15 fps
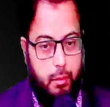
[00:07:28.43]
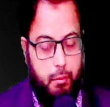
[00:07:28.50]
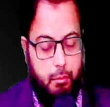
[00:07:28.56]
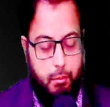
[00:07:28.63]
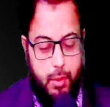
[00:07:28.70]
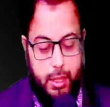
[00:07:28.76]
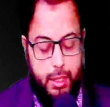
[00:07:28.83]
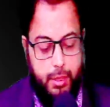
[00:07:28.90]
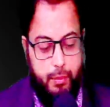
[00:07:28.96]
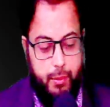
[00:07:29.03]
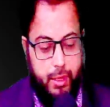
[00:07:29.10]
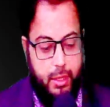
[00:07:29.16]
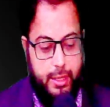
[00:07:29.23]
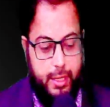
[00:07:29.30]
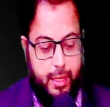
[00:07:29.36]
many,
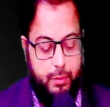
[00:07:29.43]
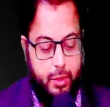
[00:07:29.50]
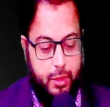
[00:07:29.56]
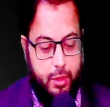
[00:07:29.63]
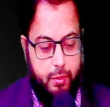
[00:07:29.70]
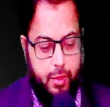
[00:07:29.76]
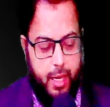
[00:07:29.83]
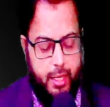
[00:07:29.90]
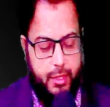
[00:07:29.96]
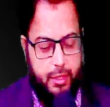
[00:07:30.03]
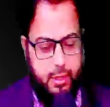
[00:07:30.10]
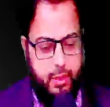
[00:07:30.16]
many times in the past,